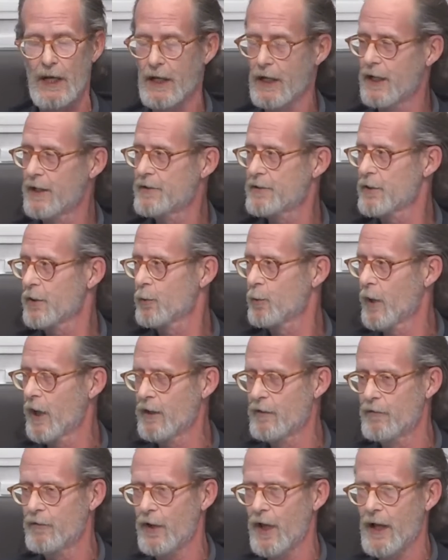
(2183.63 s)
It's the
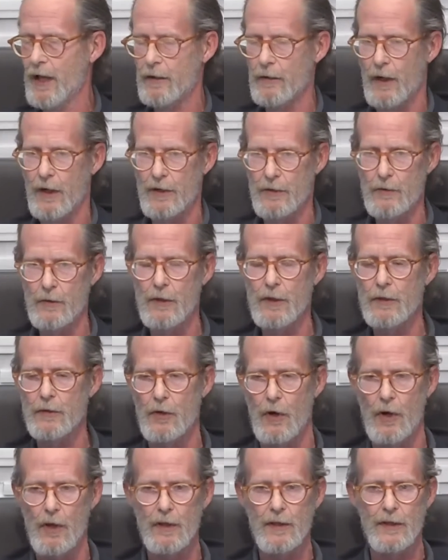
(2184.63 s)
red flag law. You could
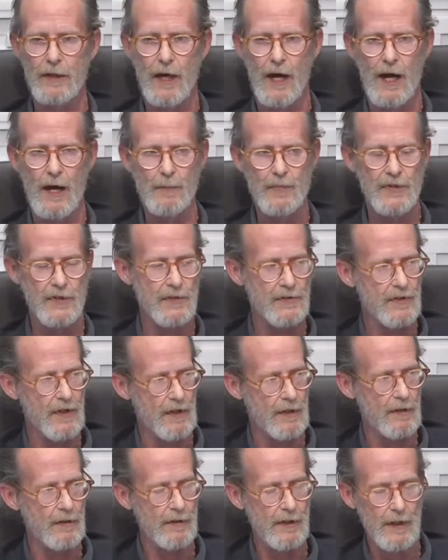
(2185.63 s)
call the cops and say
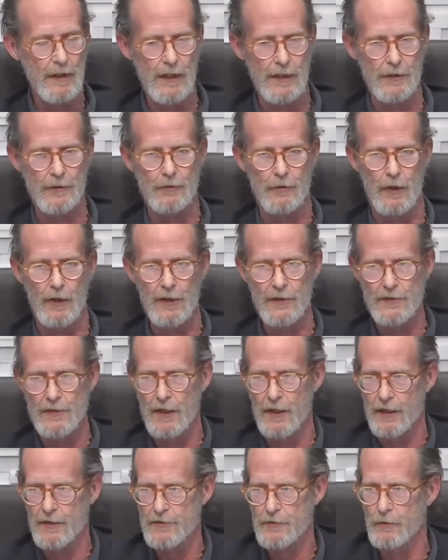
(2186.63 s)
they're dealing drugs
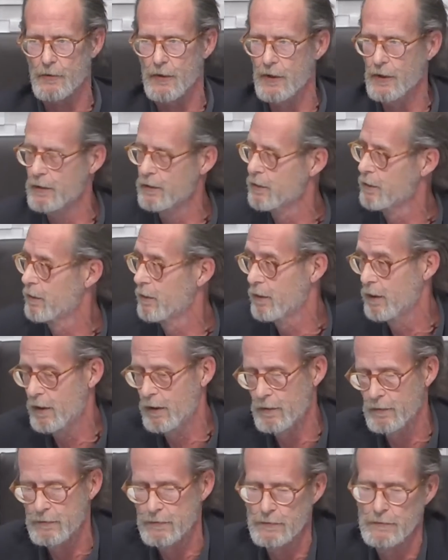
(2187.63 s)
next door. Yeah.